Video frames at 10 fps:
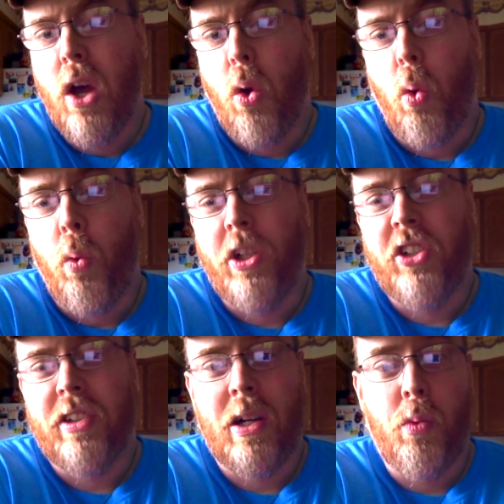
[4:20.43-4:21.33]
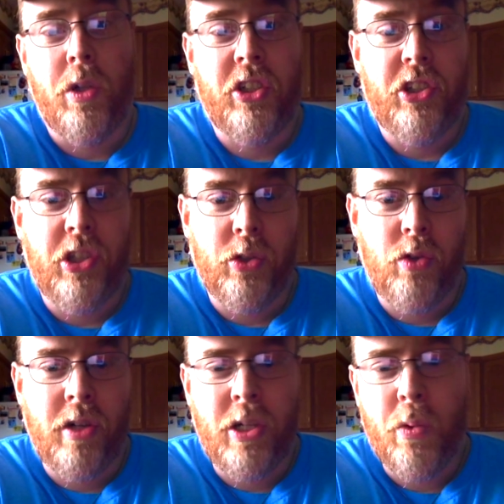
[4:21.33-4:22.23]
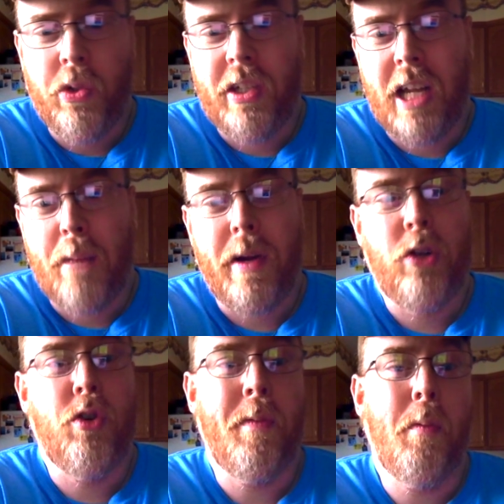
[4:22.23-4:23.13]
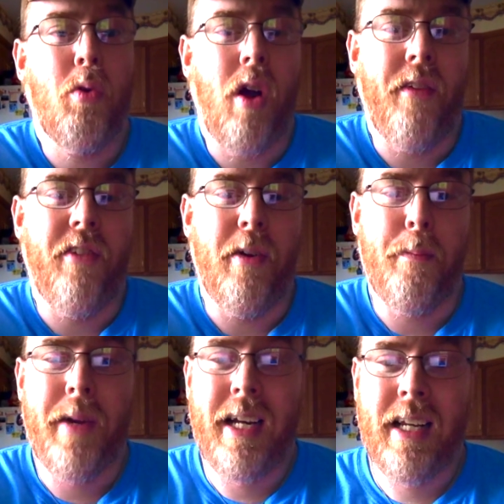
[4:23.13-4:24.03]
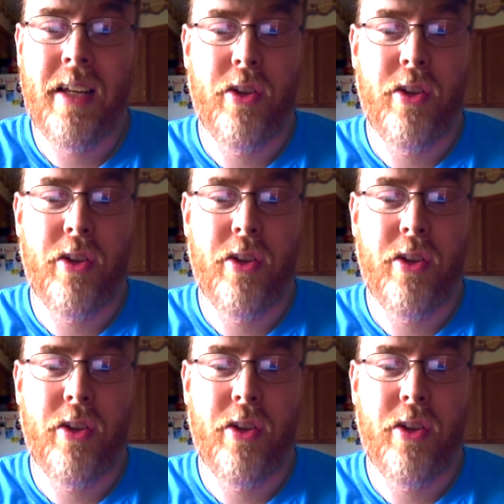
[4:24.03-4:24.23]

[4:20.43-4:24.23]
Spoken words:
"Witches and witch children, you won't take my triple profit," meaning